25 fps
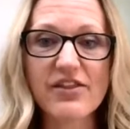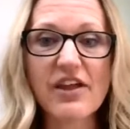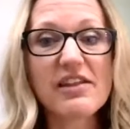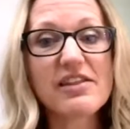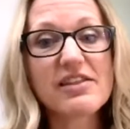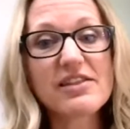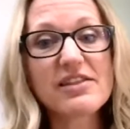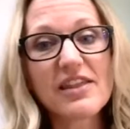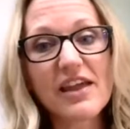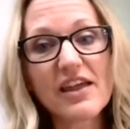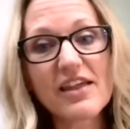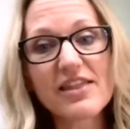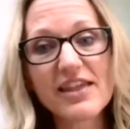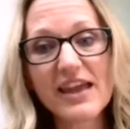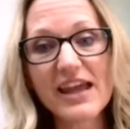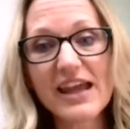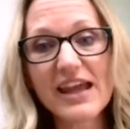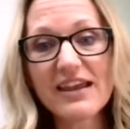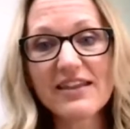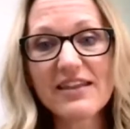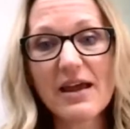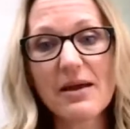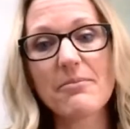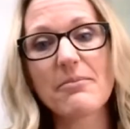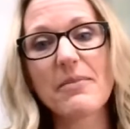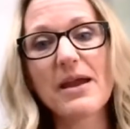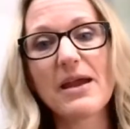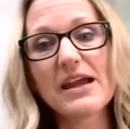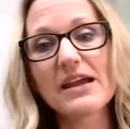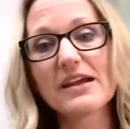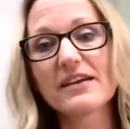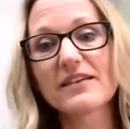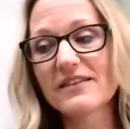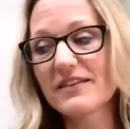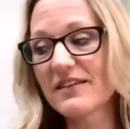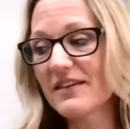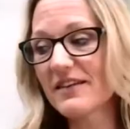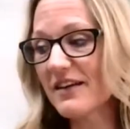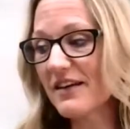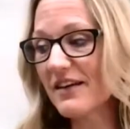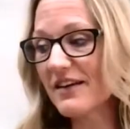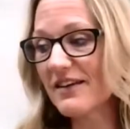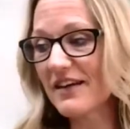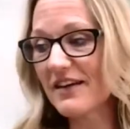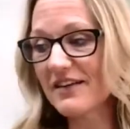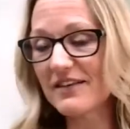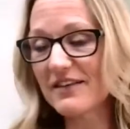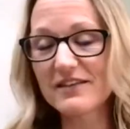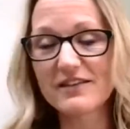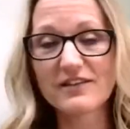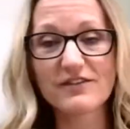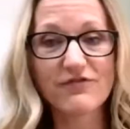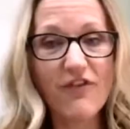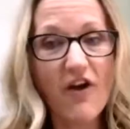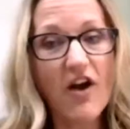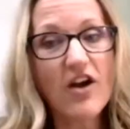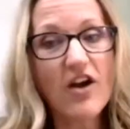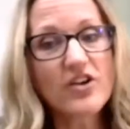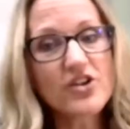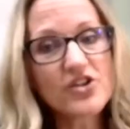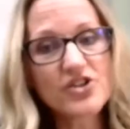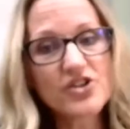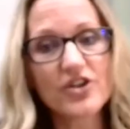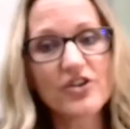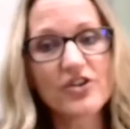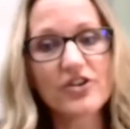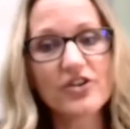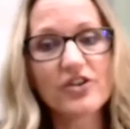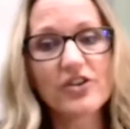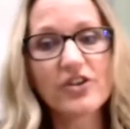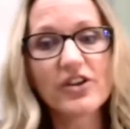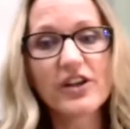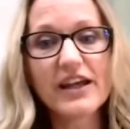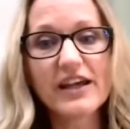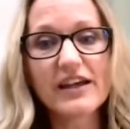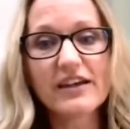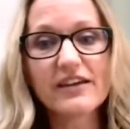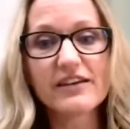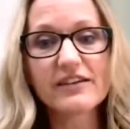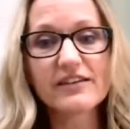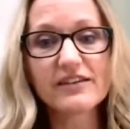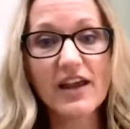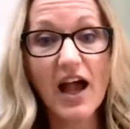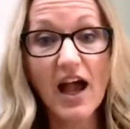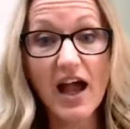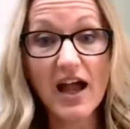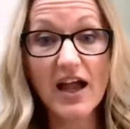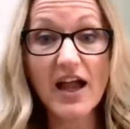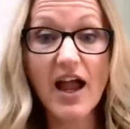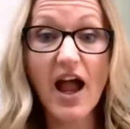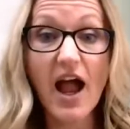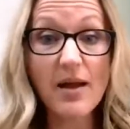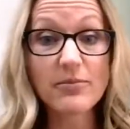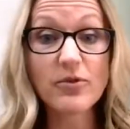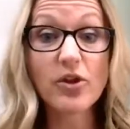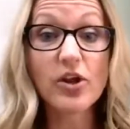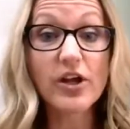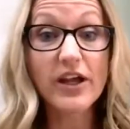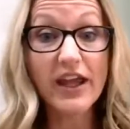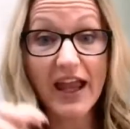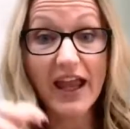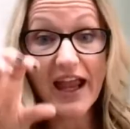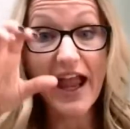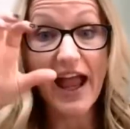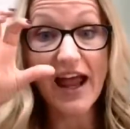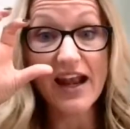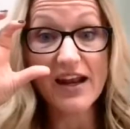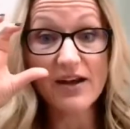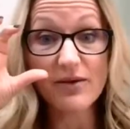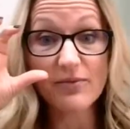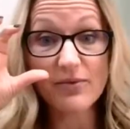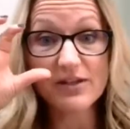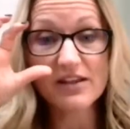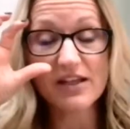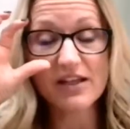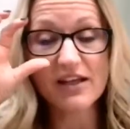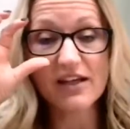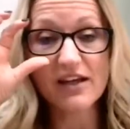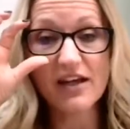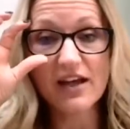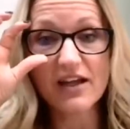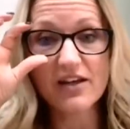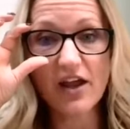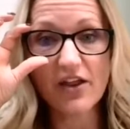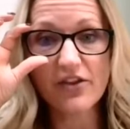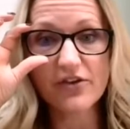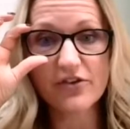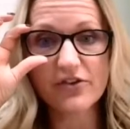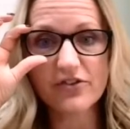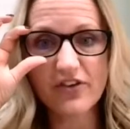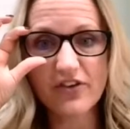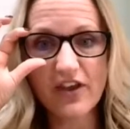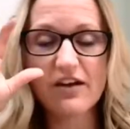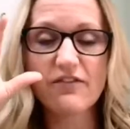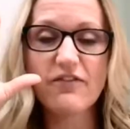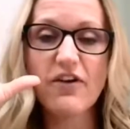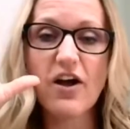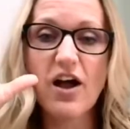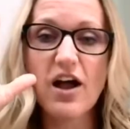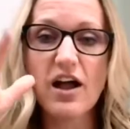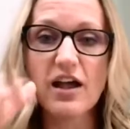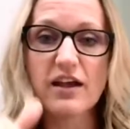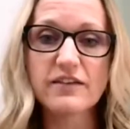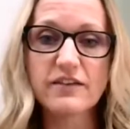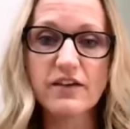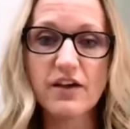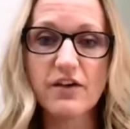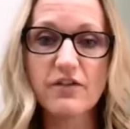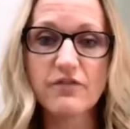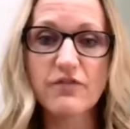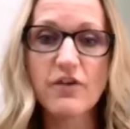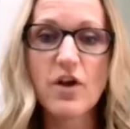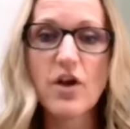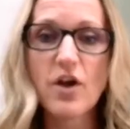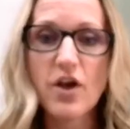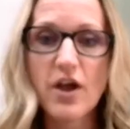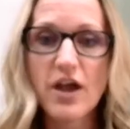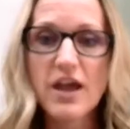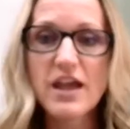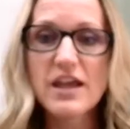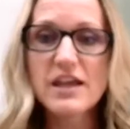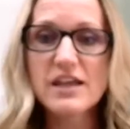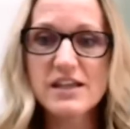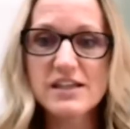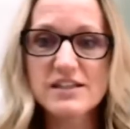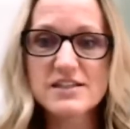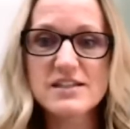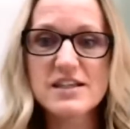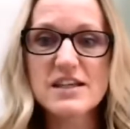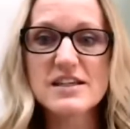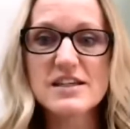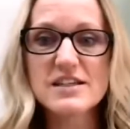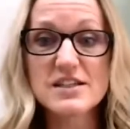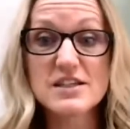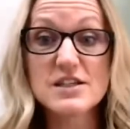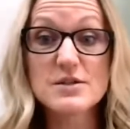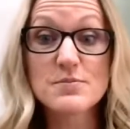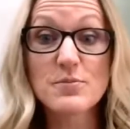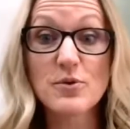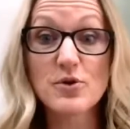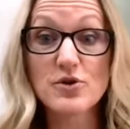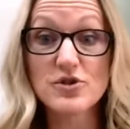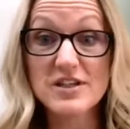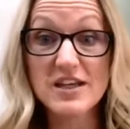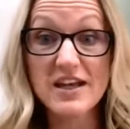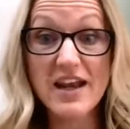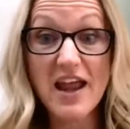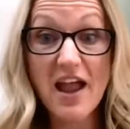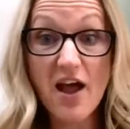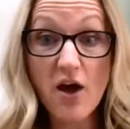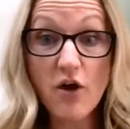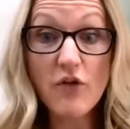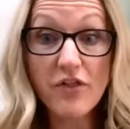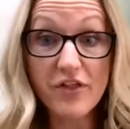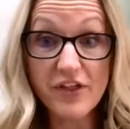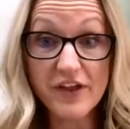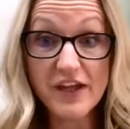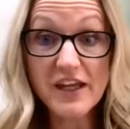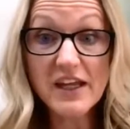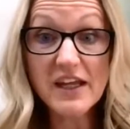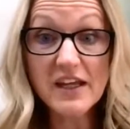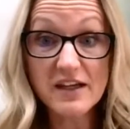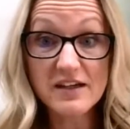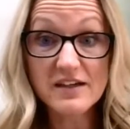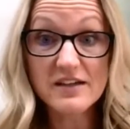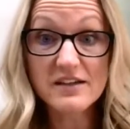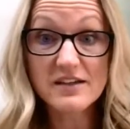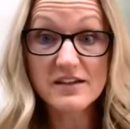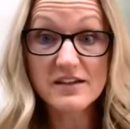the thing that makes this functional is I'm looking at it with another set of eyes of, is this person healthy?